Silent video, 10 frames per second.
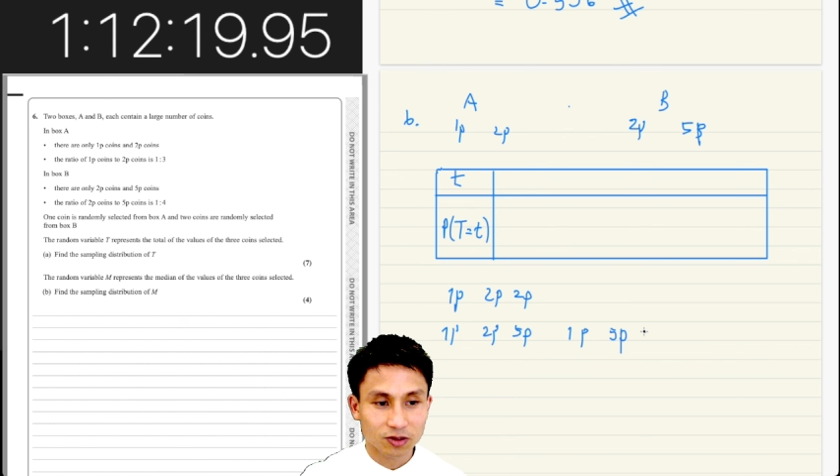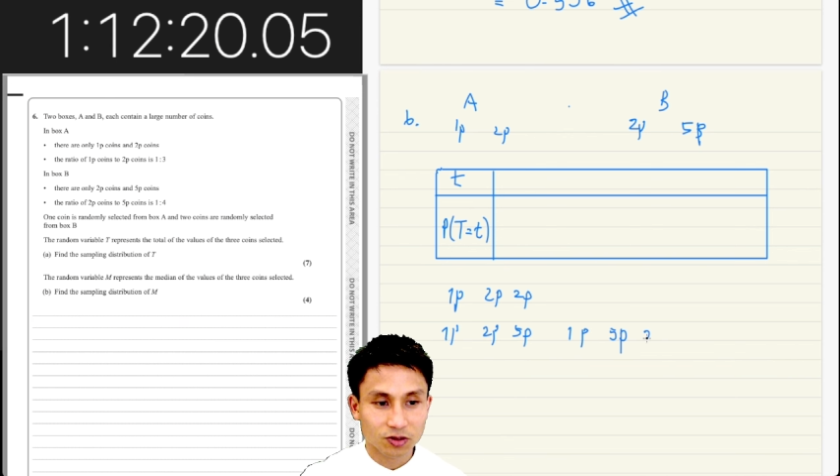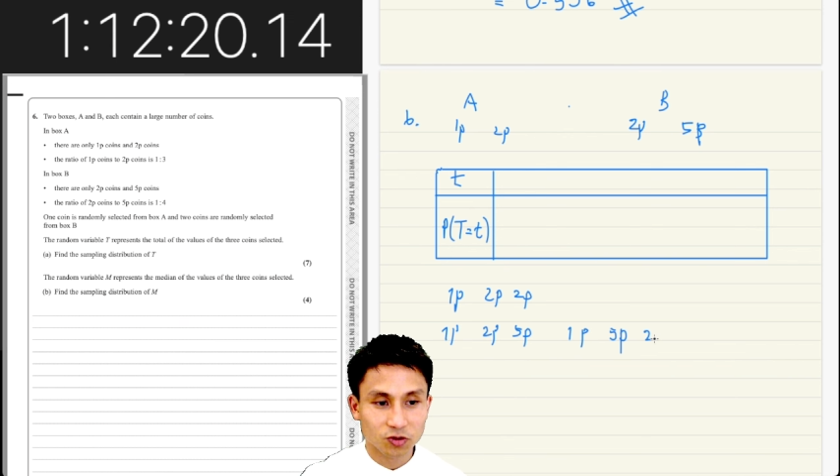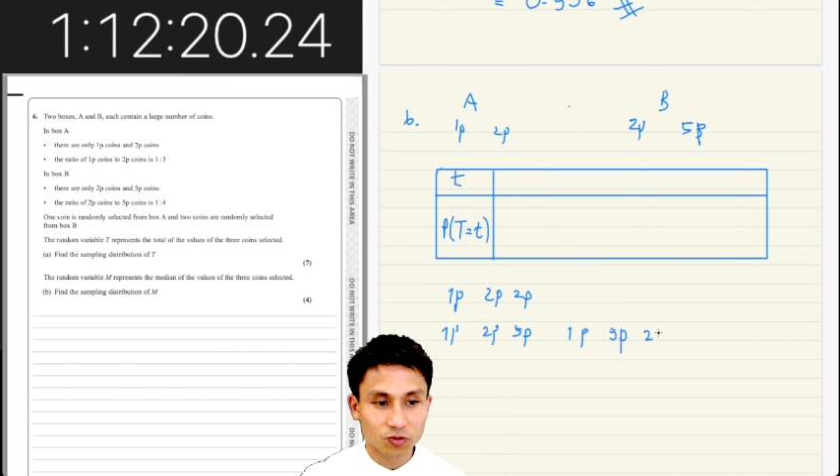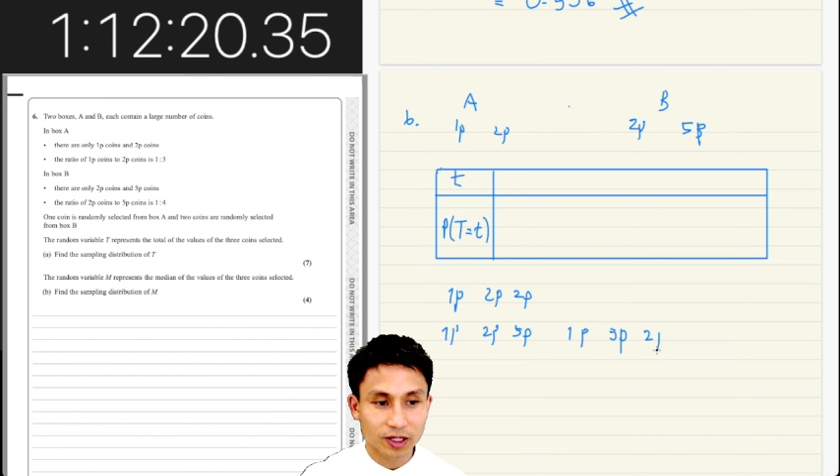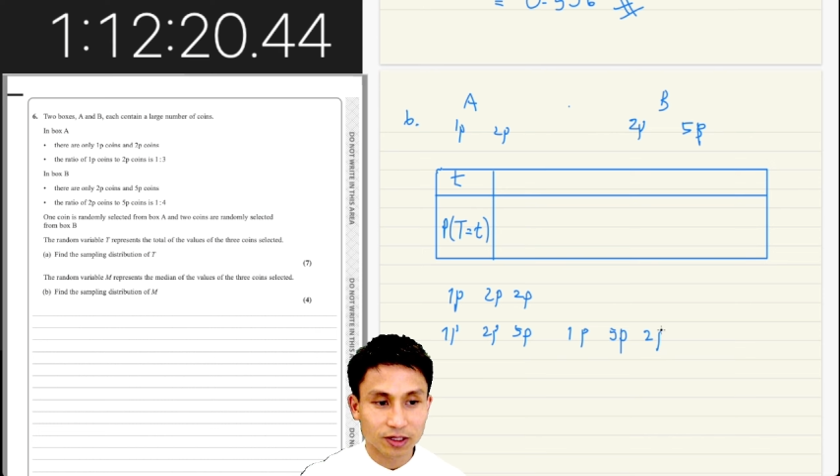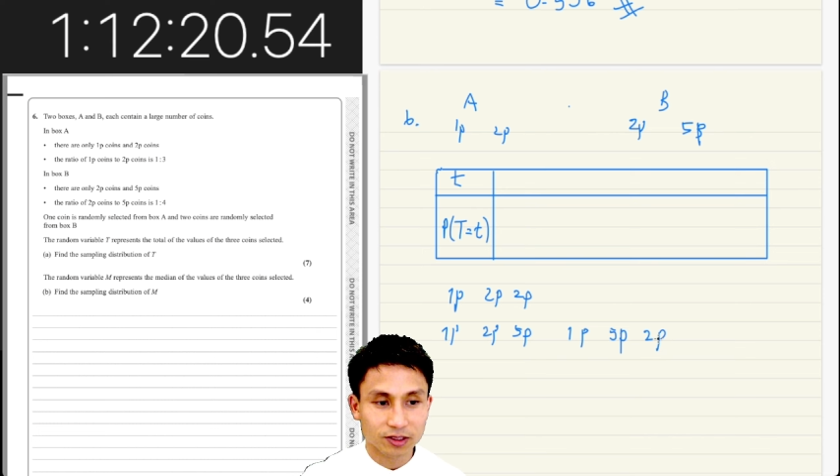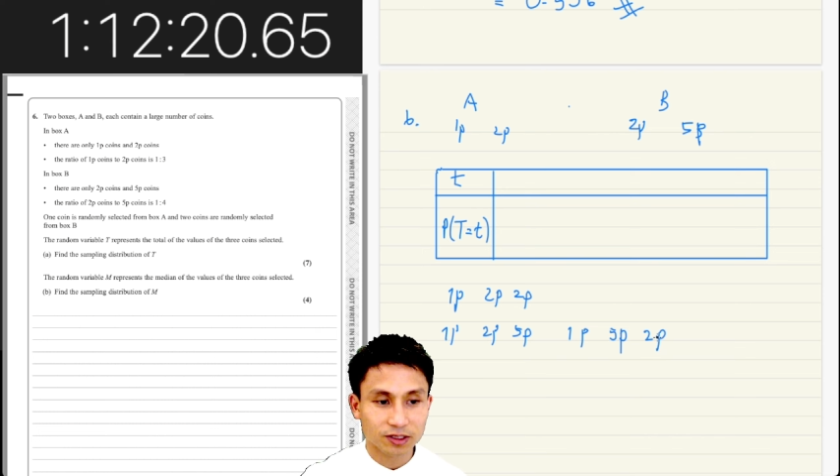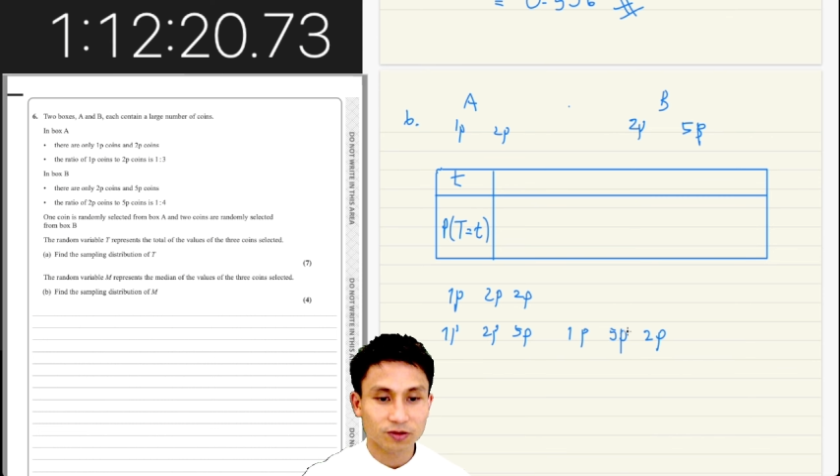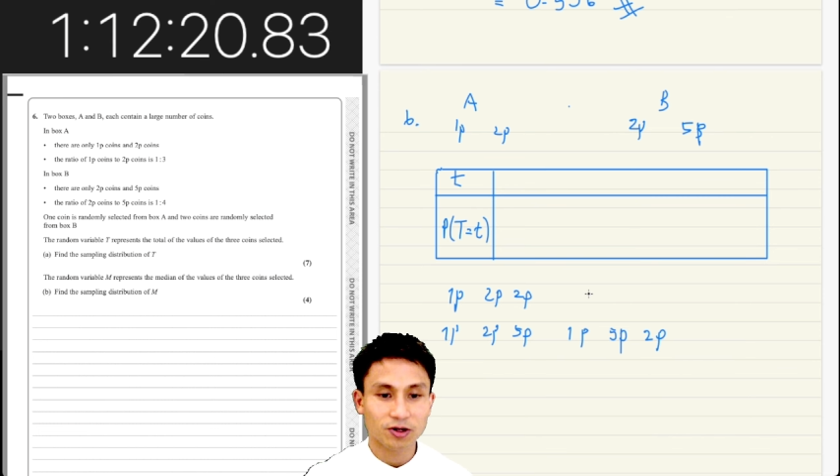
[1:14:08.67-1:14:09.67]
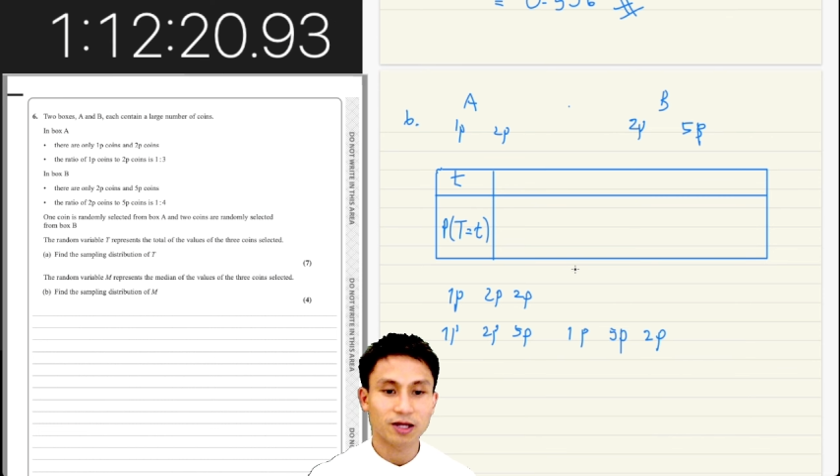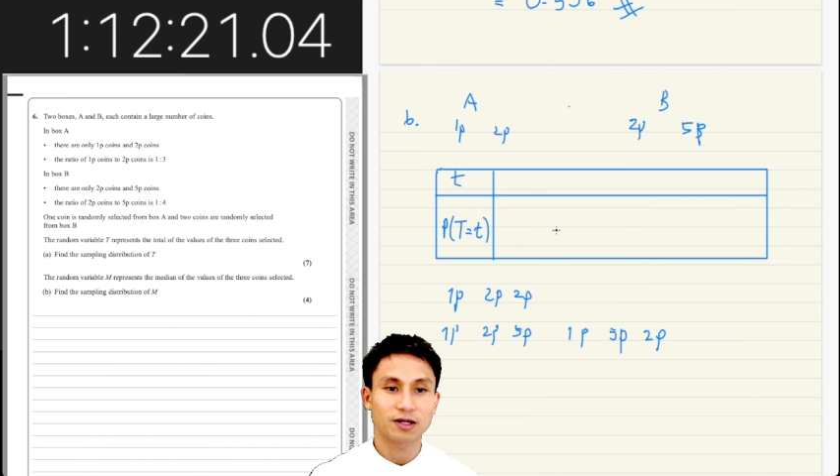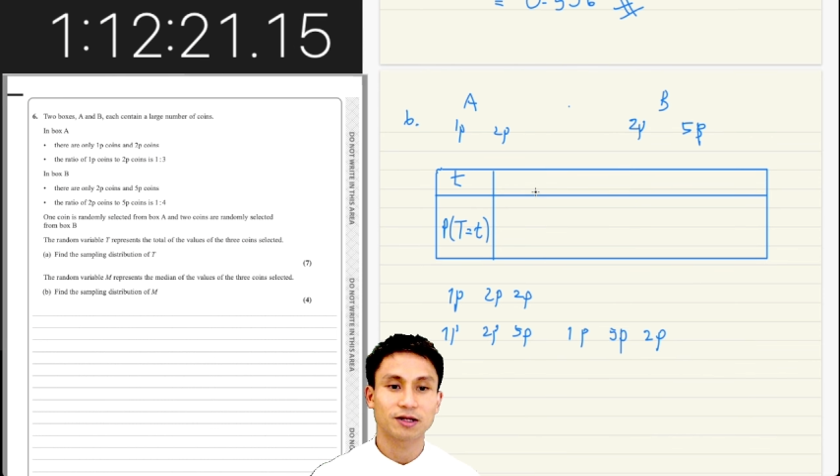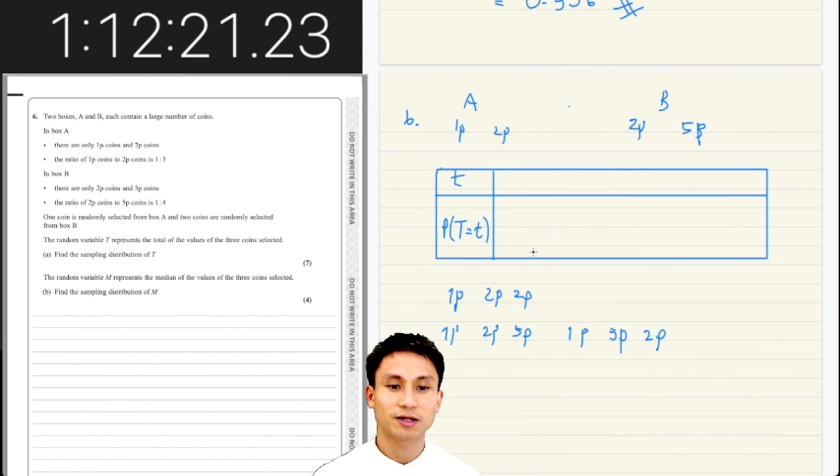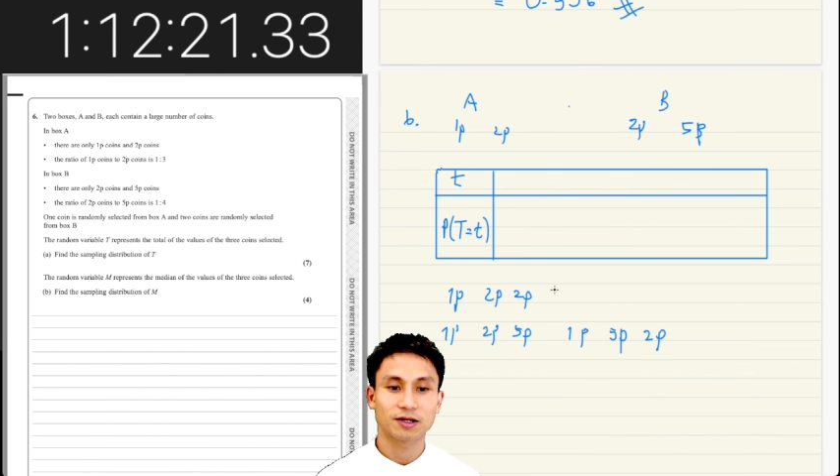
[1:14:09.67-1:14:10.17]
2 pence, right?
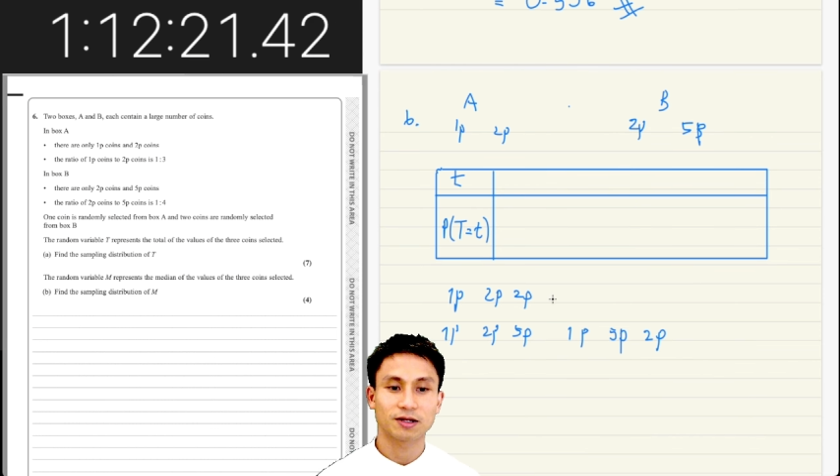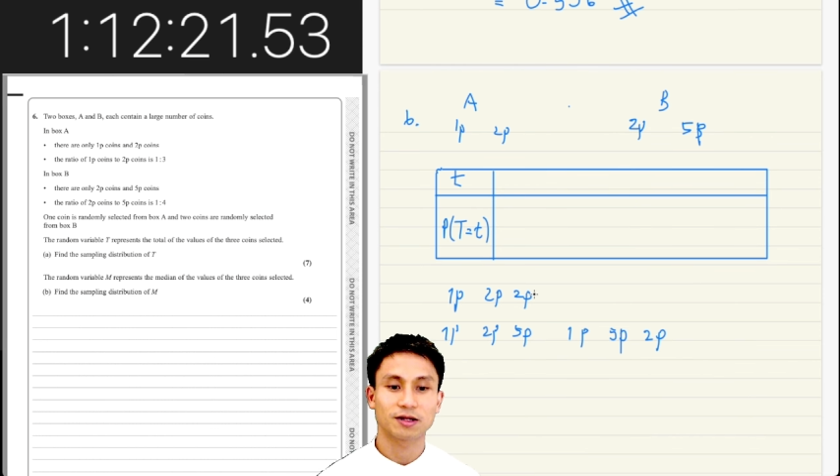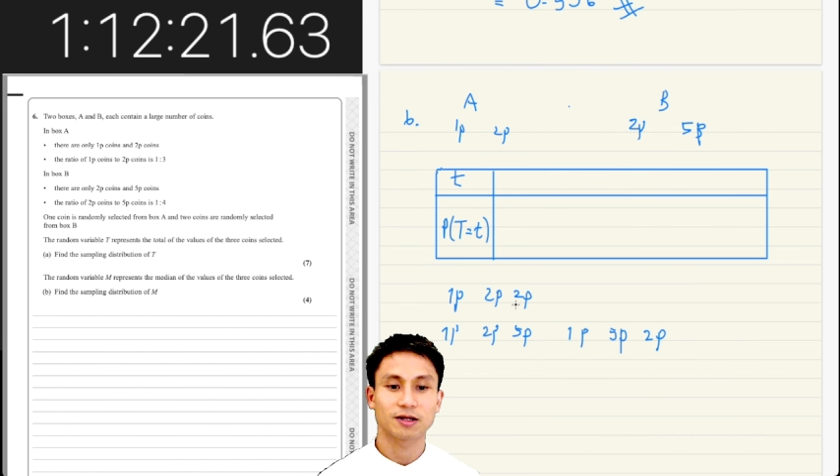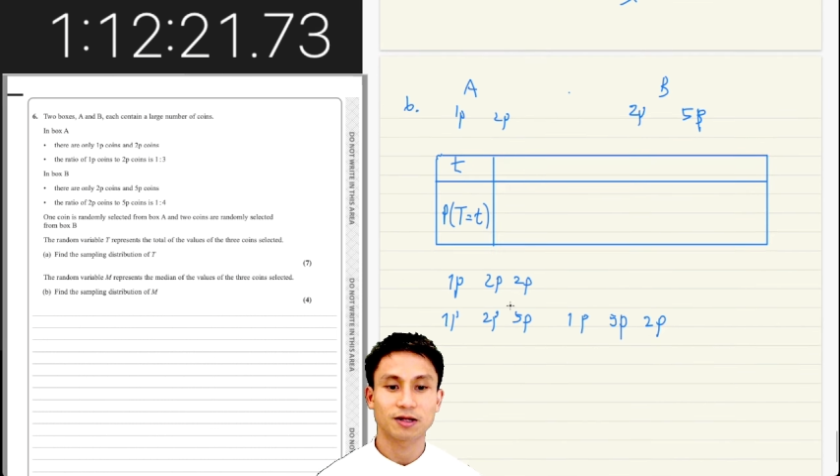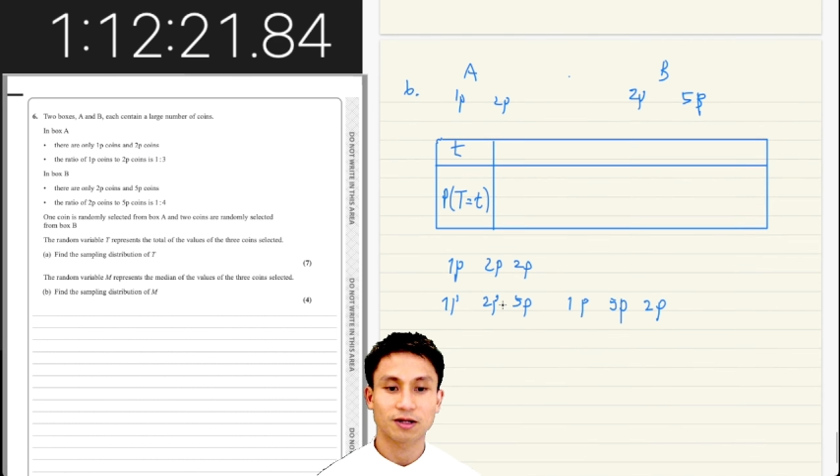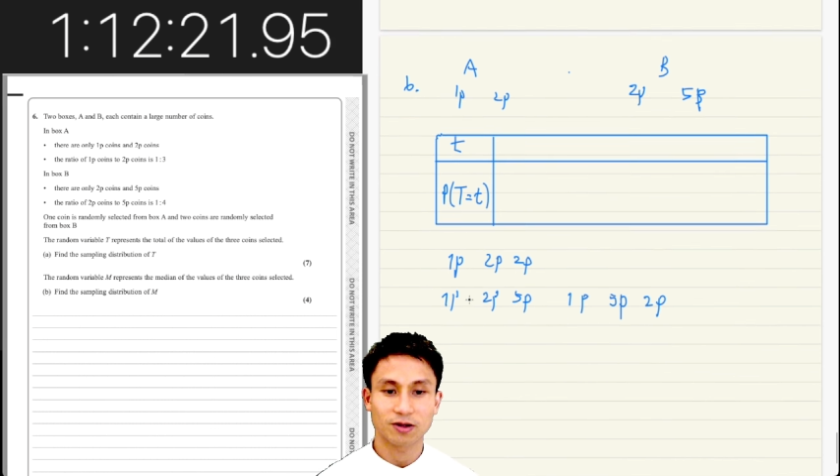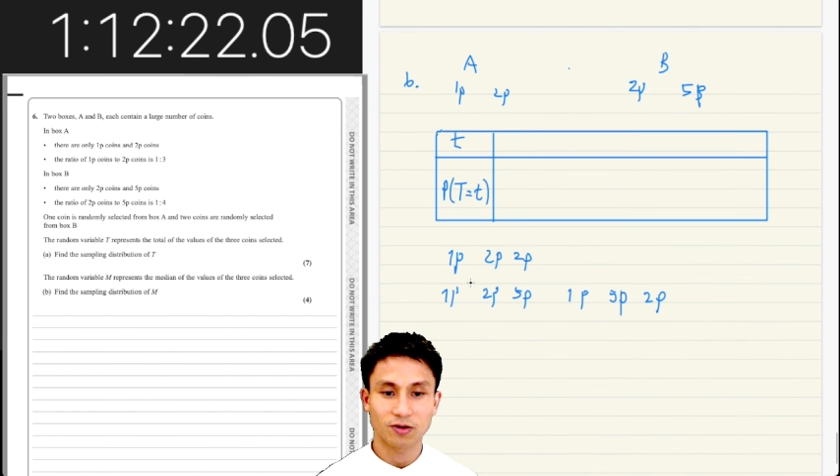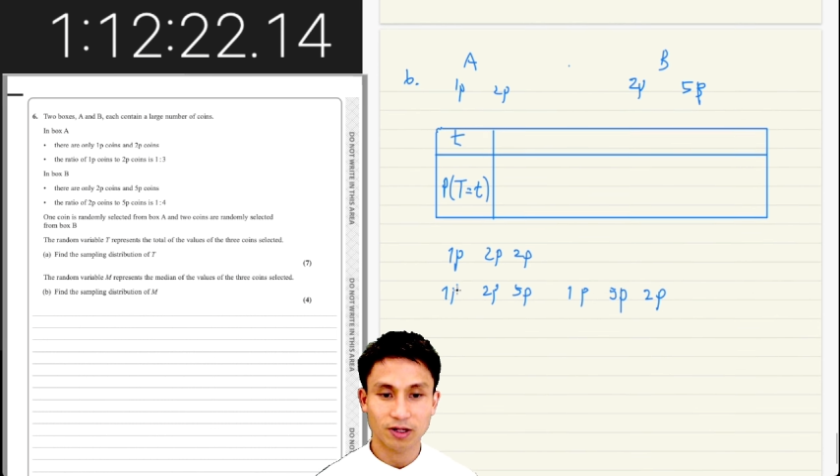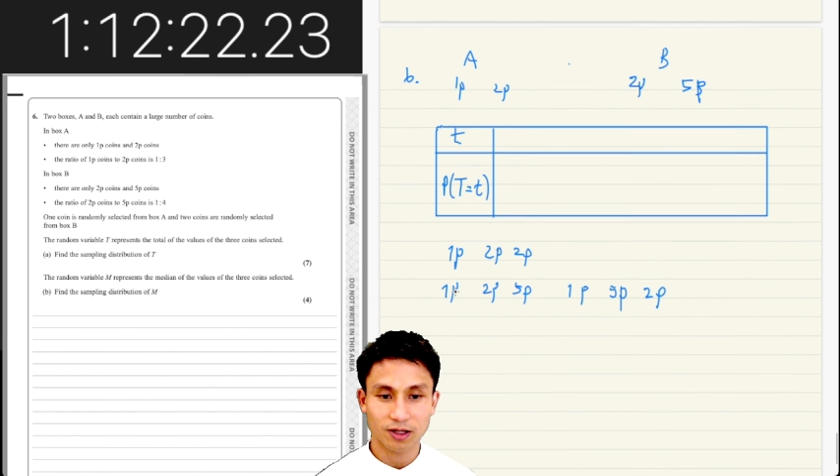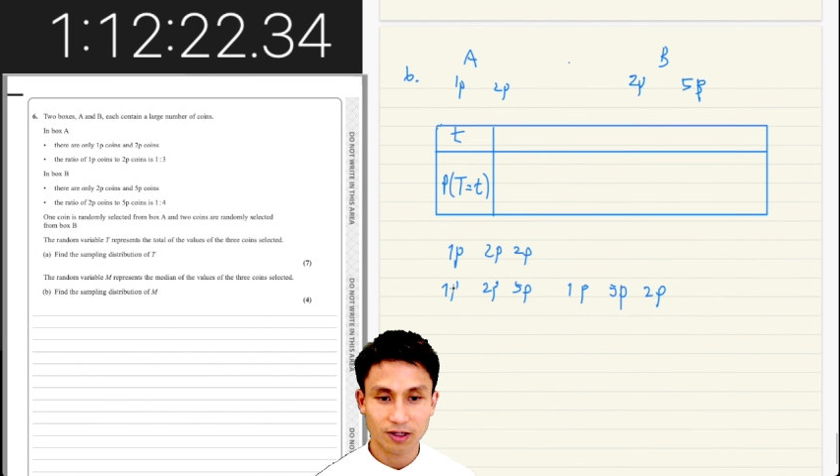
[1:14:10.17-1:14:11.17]
Okay.